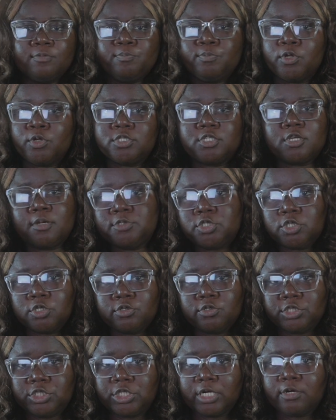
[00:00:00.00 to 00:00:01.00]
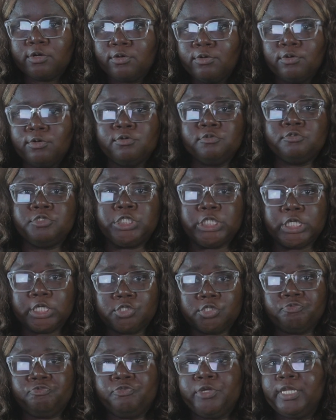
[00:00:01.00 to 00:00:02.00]
Blossom Chukwujekwu
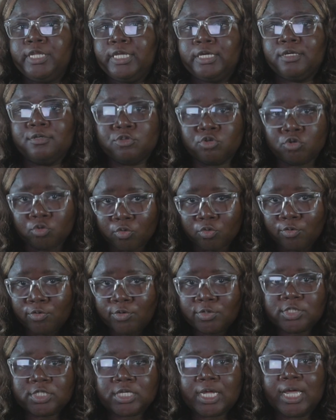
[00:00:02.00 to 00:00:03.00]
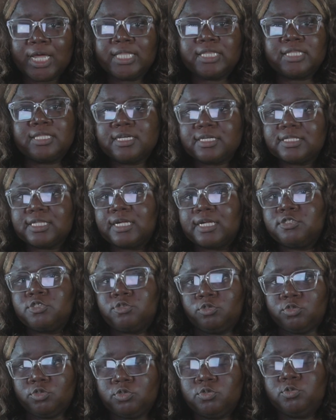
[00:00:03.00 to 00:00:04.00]
did really good. I think that
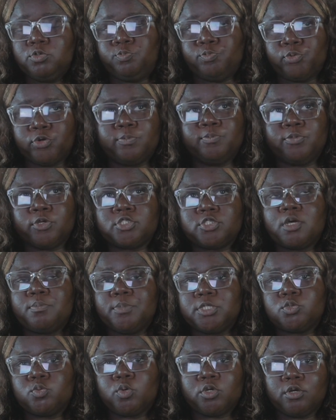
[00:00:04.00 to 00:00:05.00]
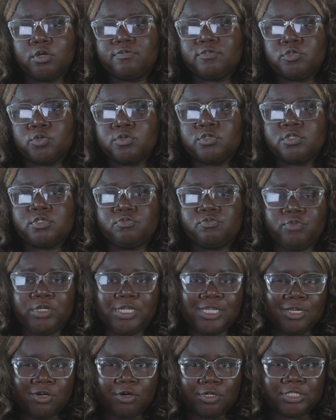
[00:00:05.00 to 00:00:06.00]
Blossom is one of those
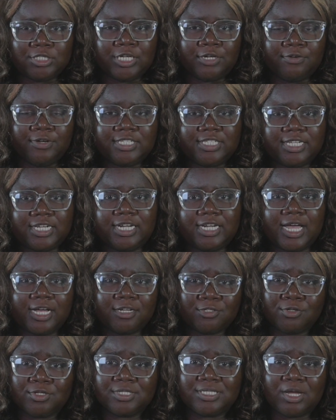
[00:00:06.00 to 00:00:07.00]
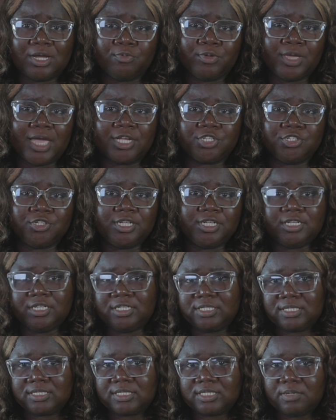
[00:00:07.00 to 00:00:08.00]
really underrated actors that we actually
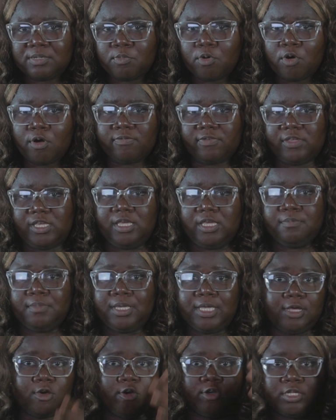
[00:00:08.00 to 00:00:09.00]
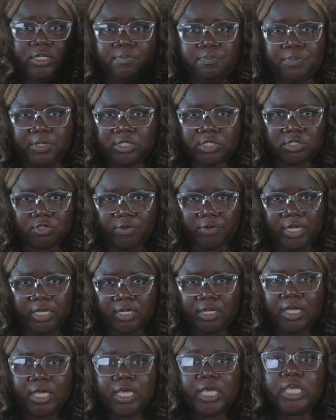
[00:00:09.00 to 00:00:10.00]
need to see more of him on the big
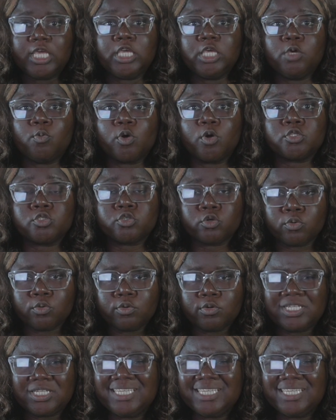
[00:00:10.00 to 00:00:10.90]
screen. He was good.